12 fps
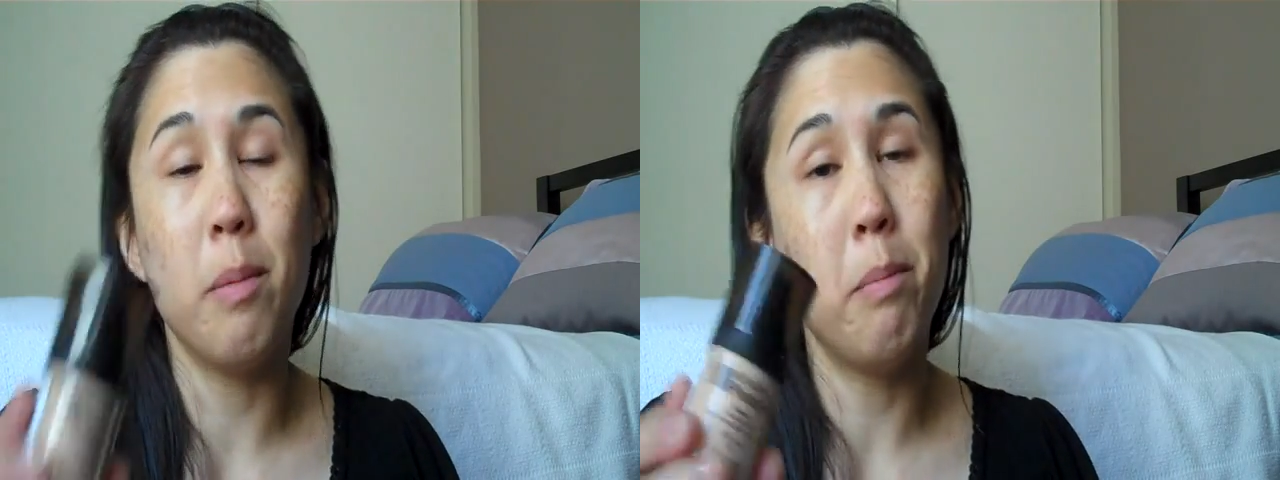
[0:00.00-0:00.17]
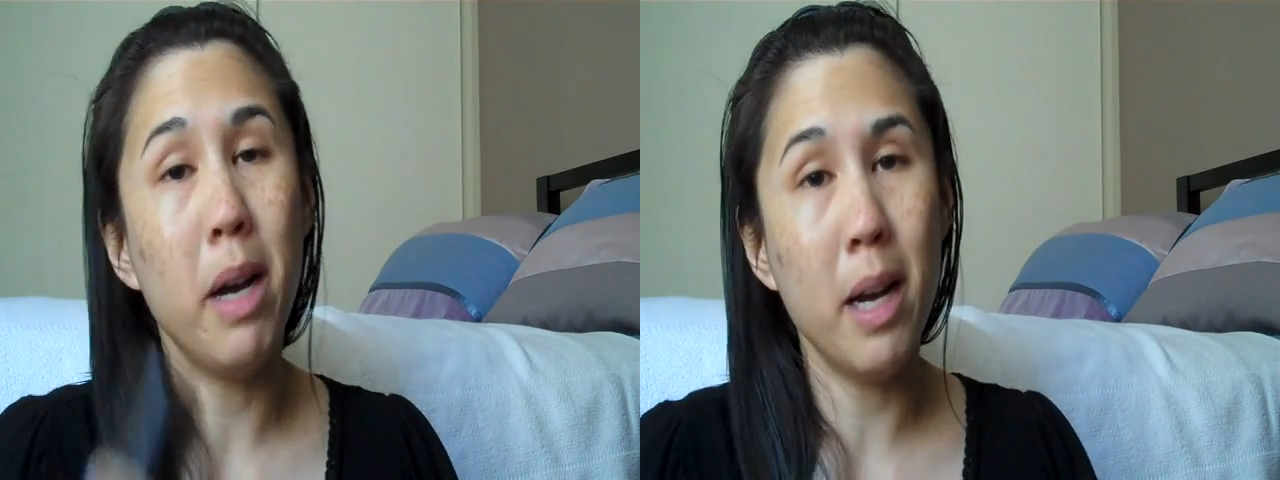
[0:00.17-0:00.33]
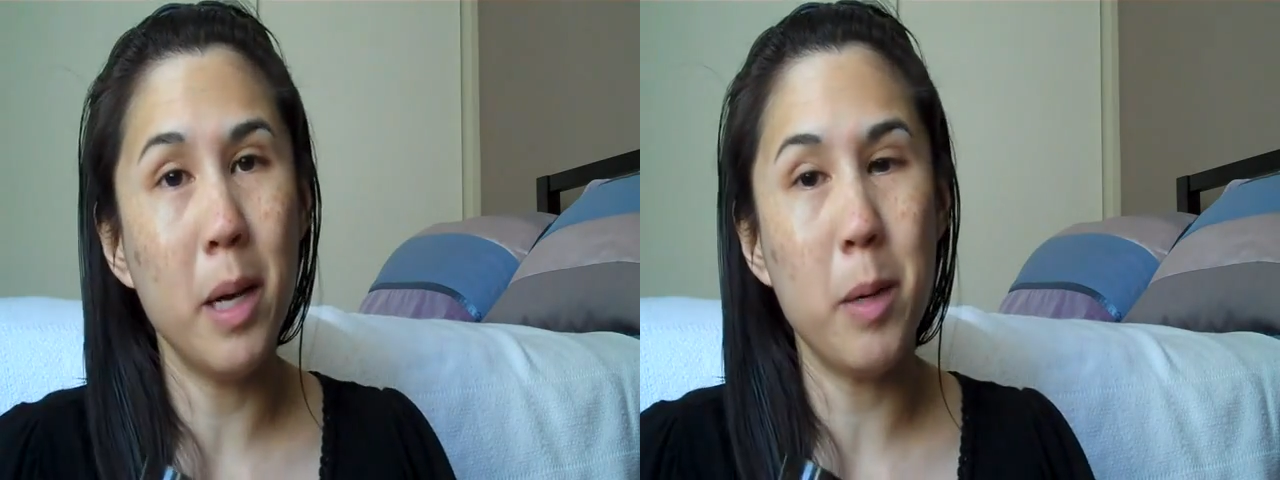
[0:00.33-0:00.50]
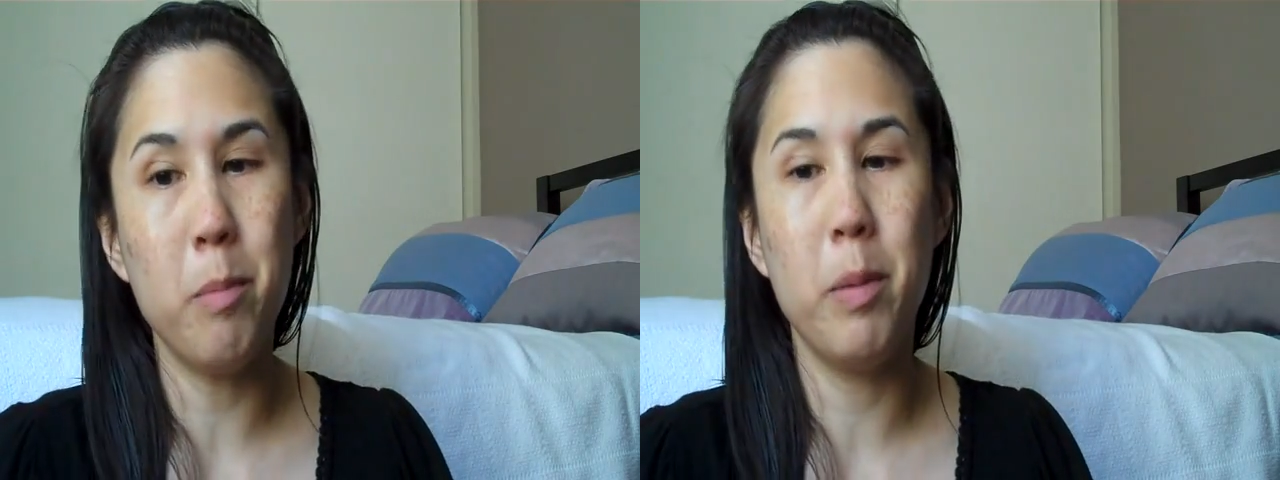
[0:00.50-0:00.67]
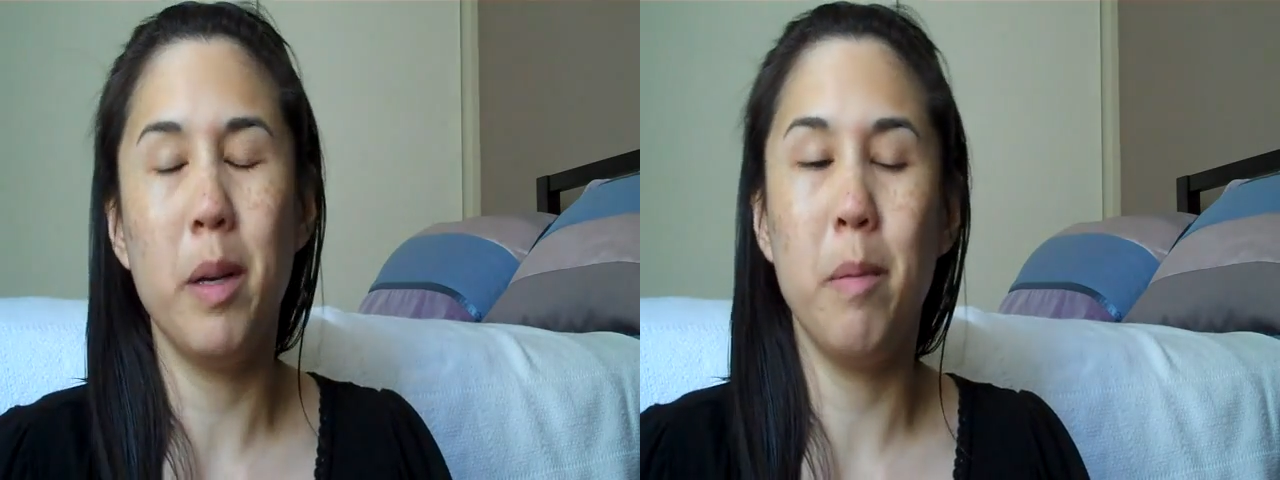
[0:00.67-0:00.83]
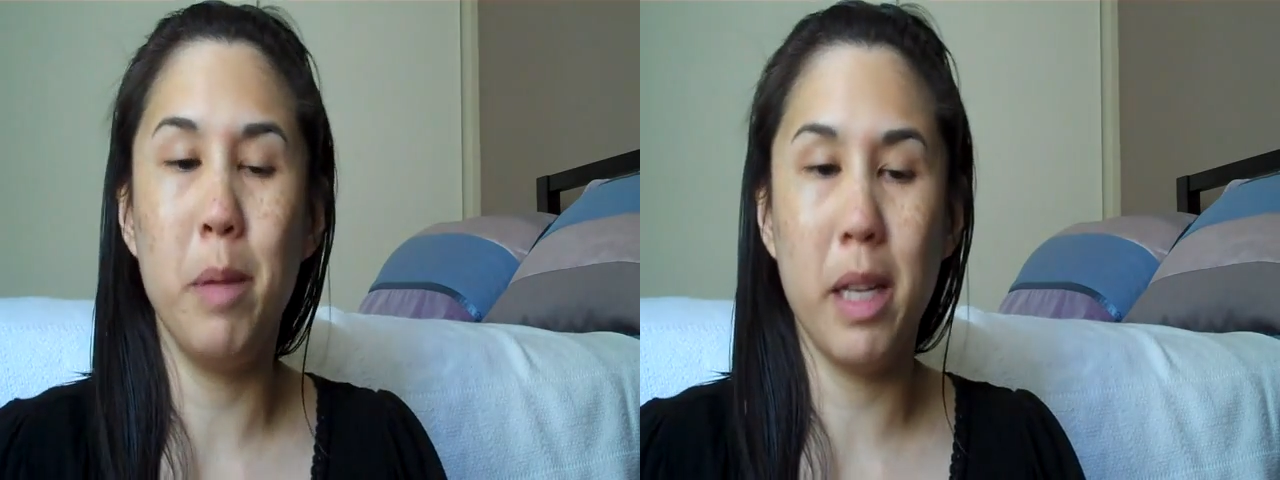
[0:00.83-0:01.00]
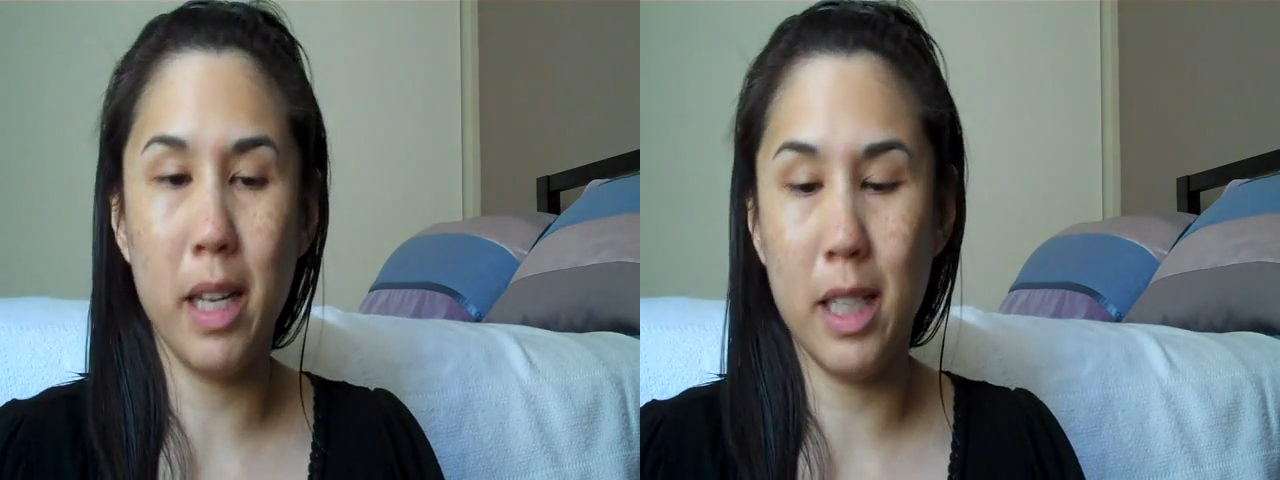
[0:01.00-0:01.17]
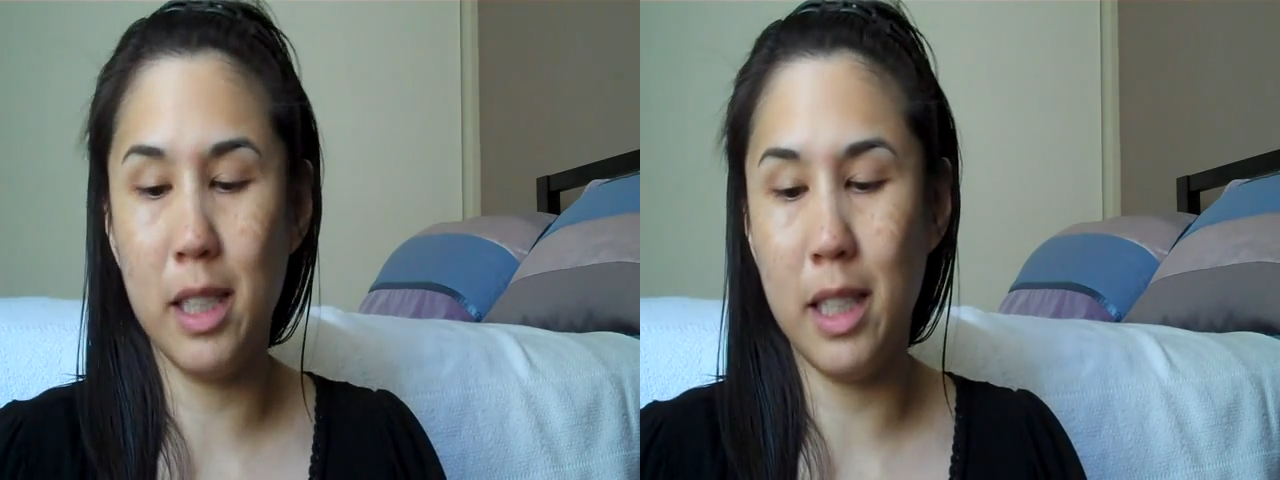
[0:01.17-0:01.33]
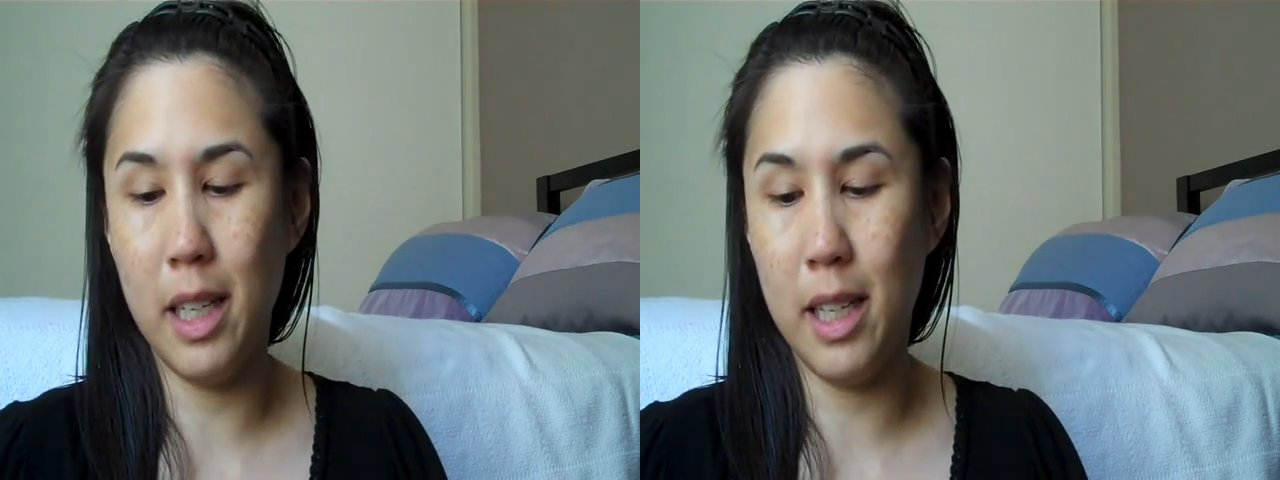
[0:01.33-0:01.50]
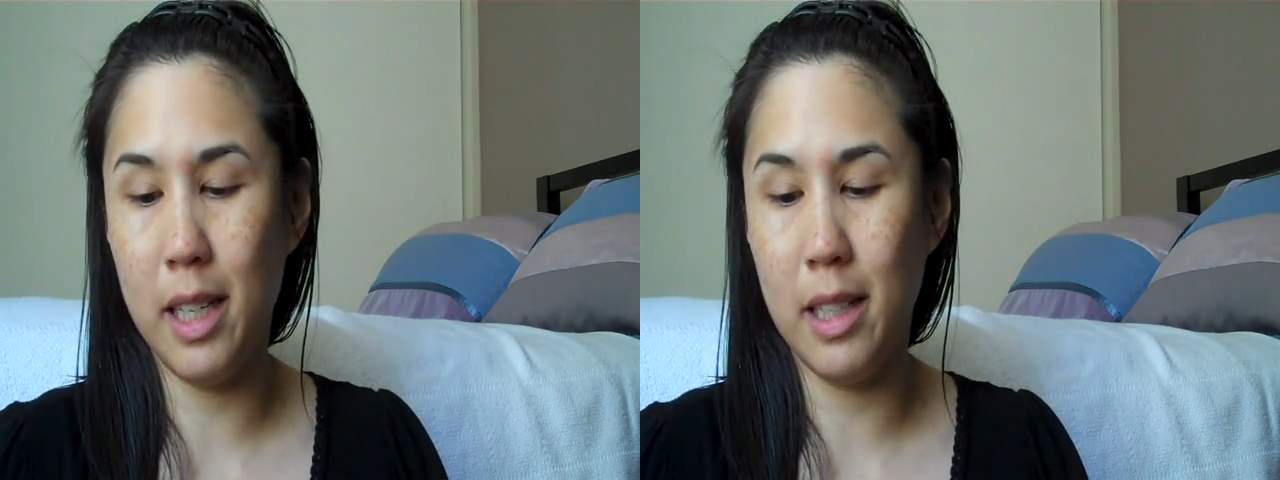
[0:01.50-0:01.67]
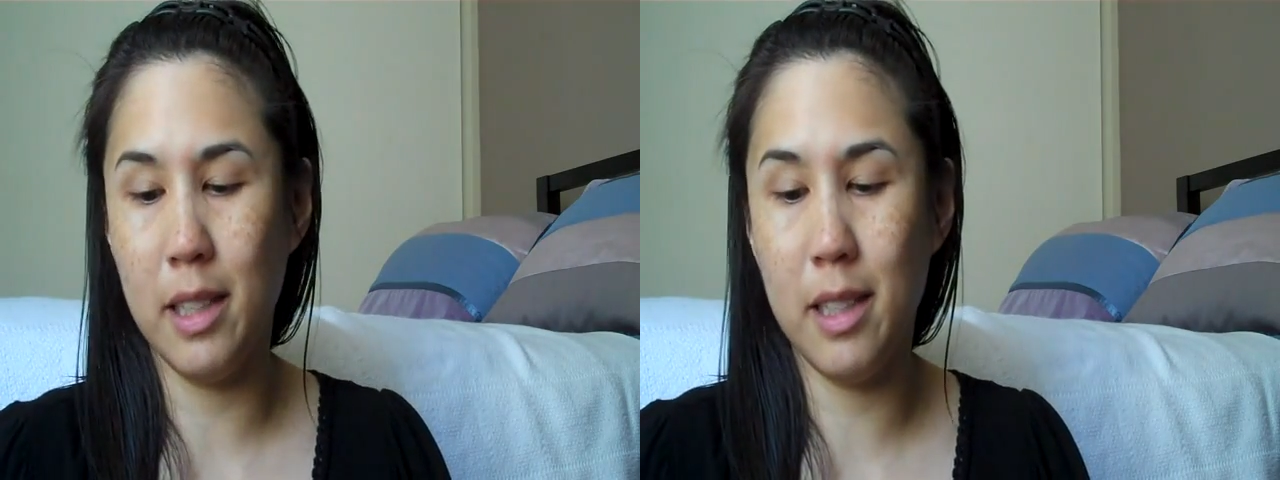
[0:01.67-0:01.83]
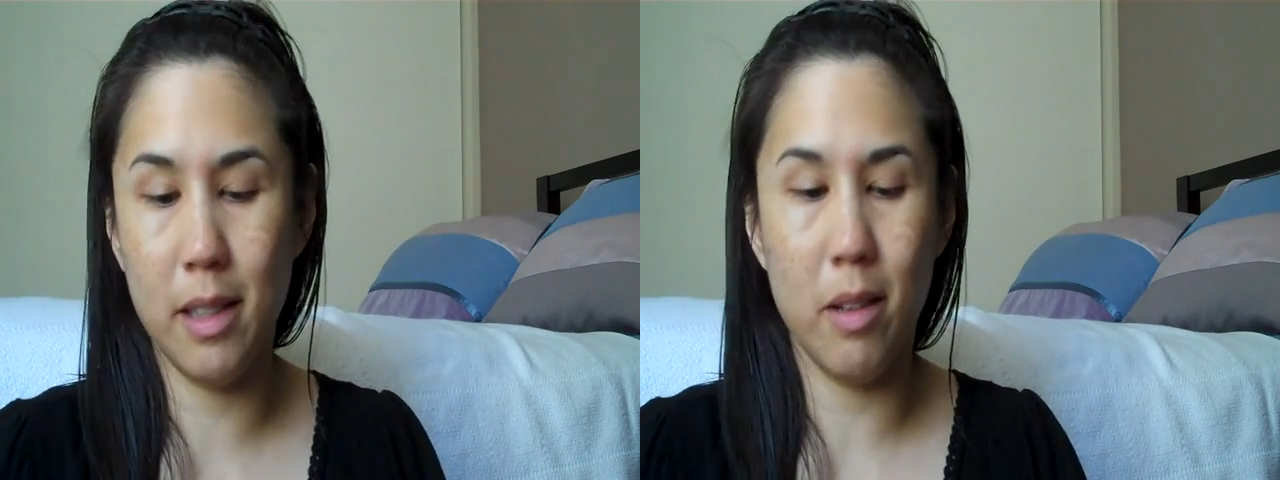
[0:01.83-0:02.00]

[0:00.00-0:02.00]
pump because it